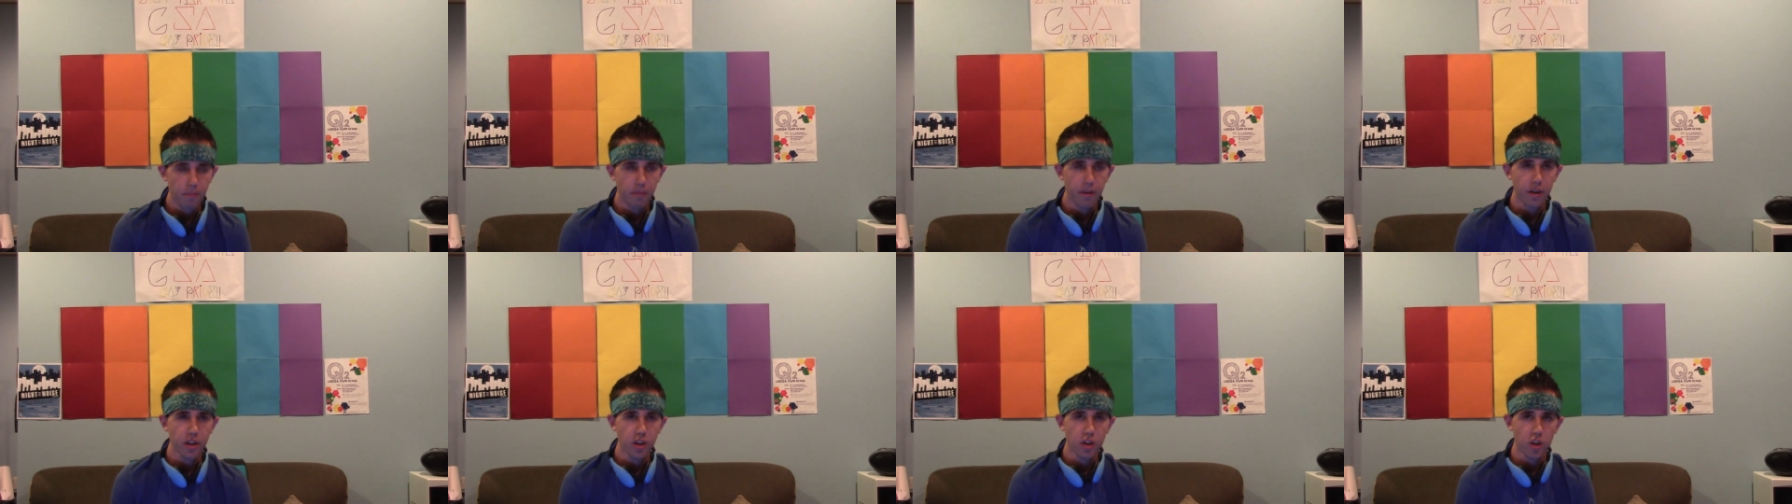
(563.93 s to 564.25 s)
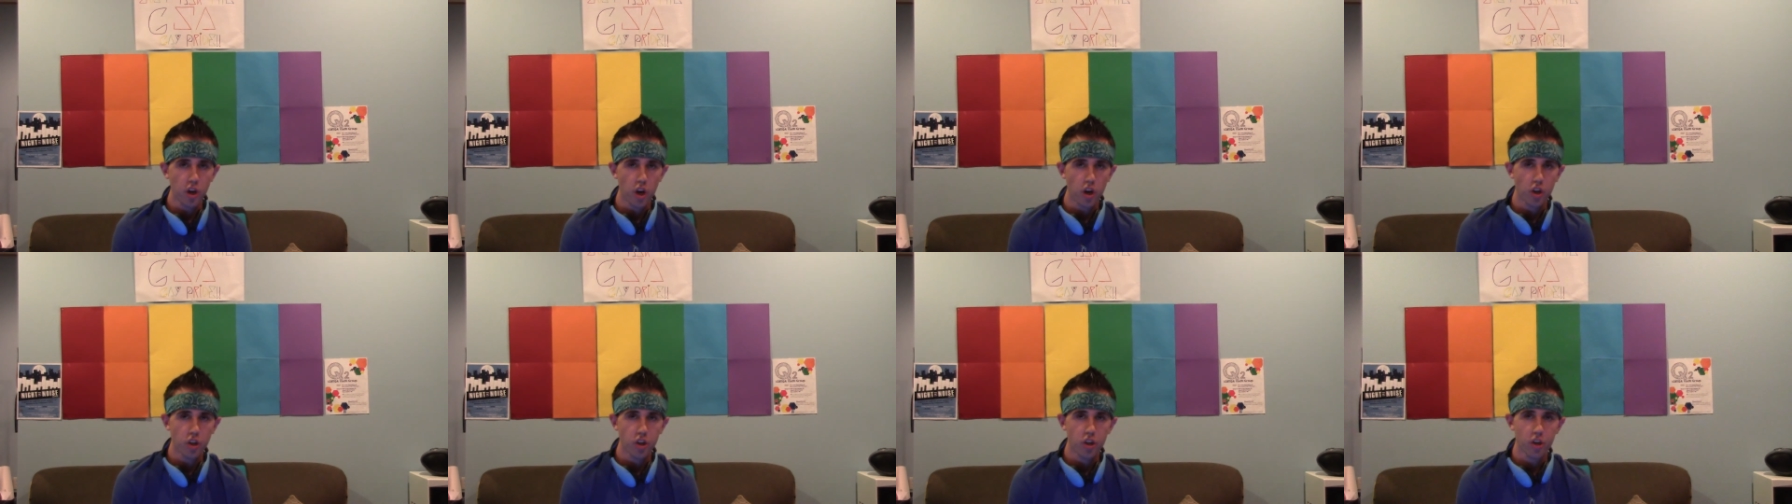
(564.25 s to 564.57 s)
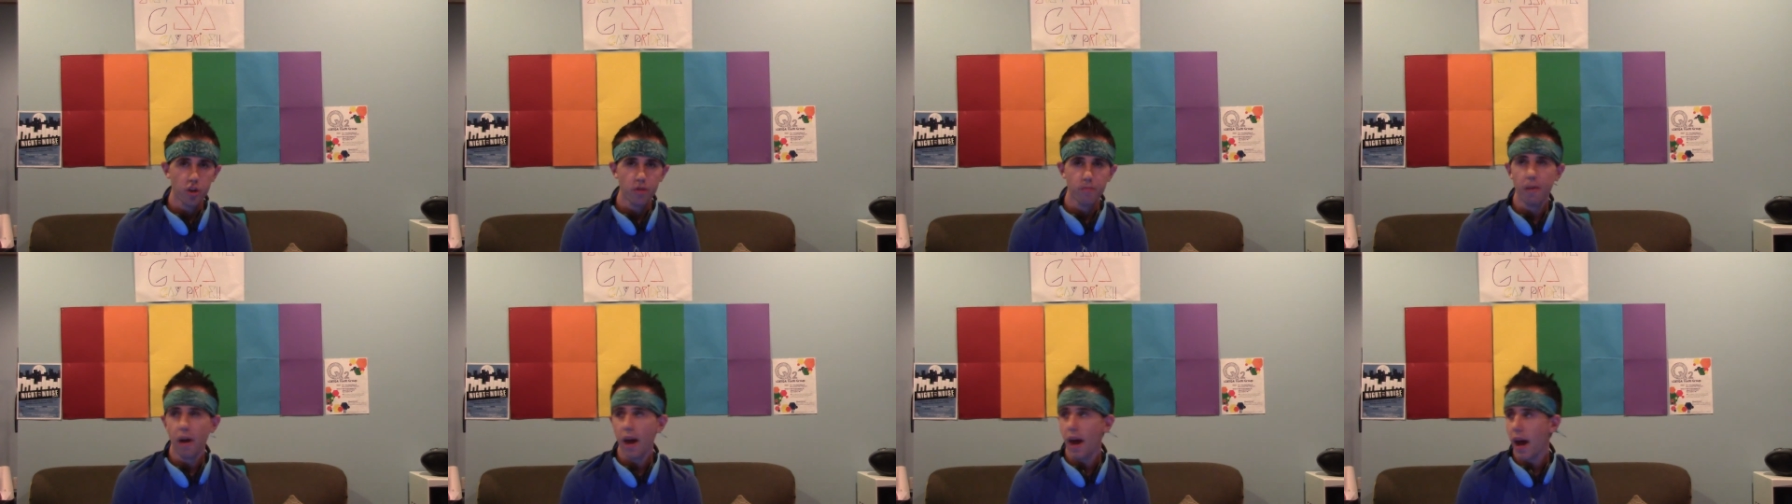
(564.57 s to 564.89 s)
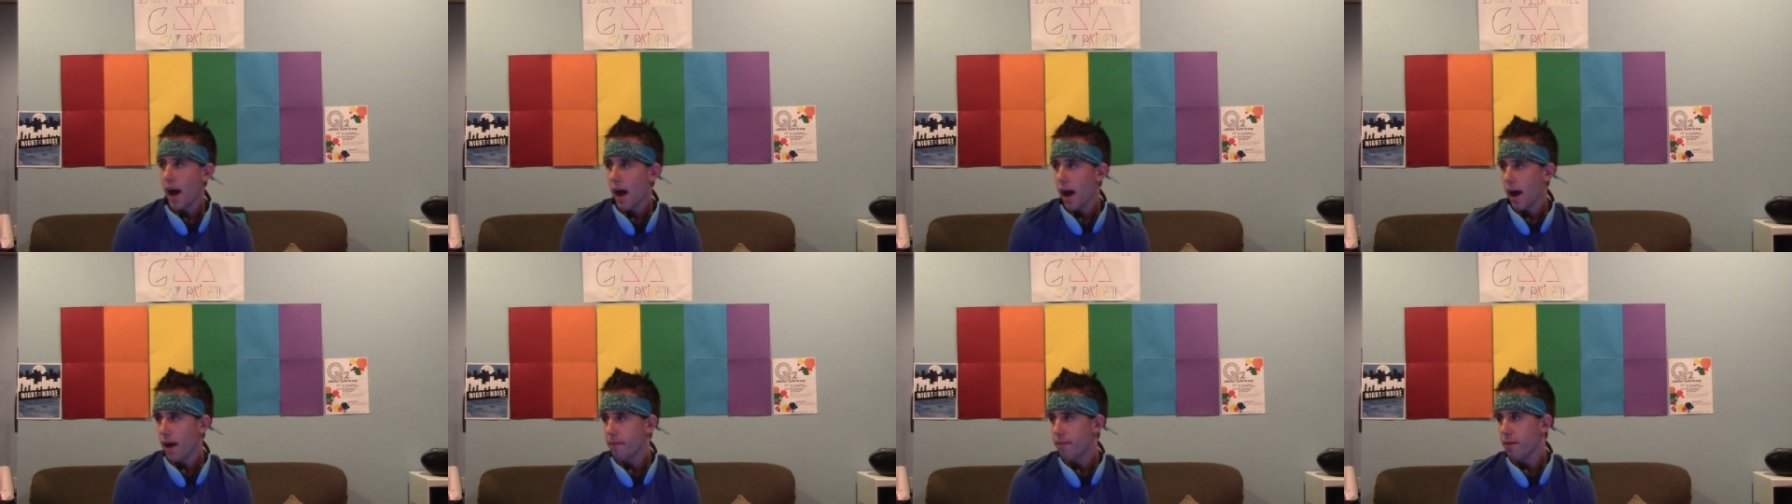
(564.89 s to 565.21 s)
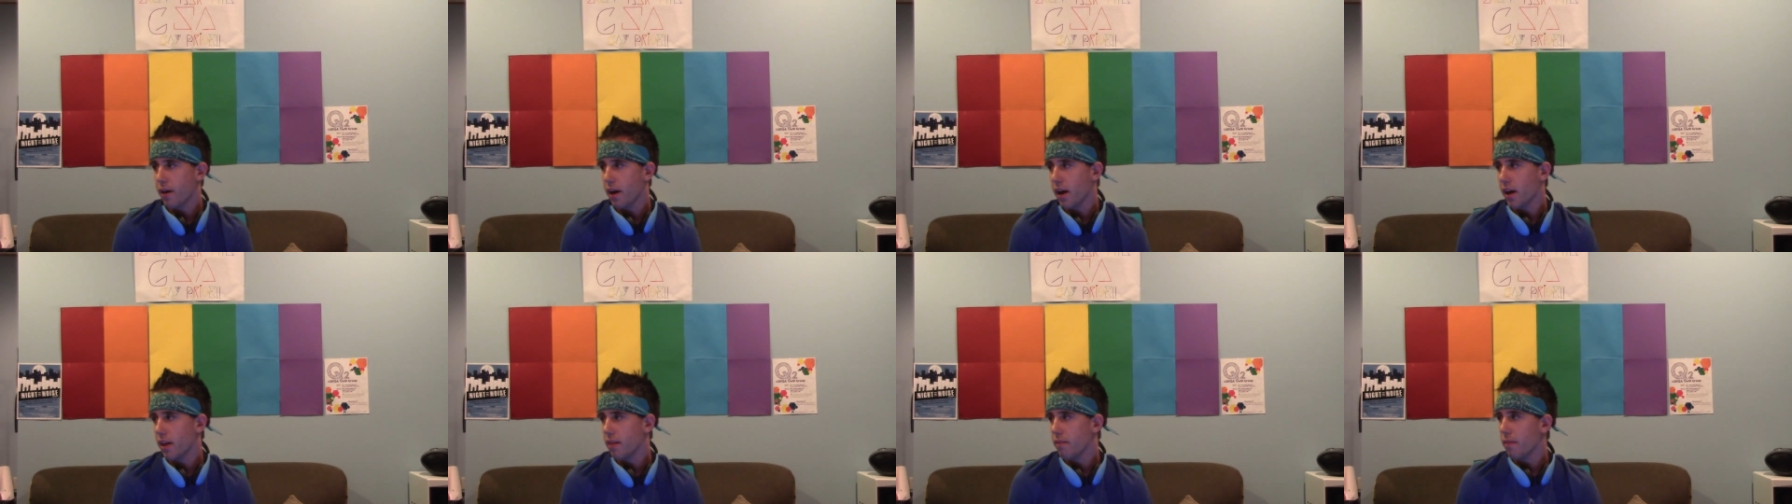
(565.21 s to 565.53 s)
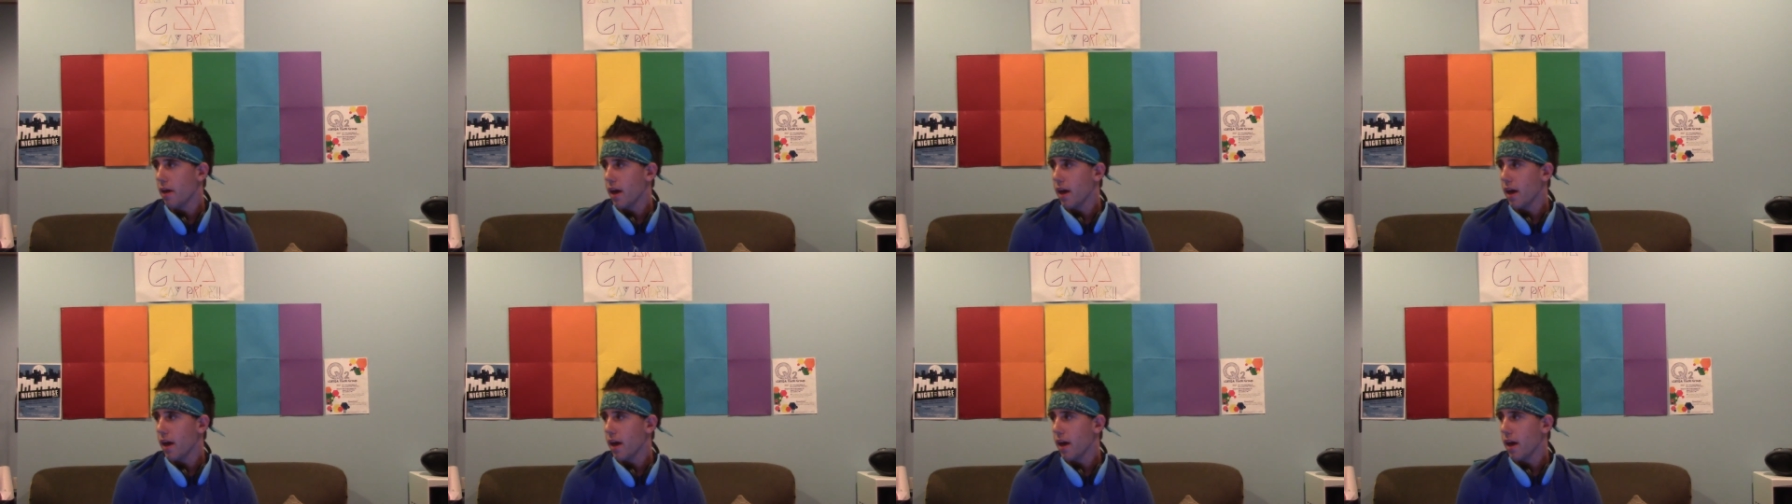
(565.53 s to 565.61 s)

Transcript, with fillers: my charger, my iPod,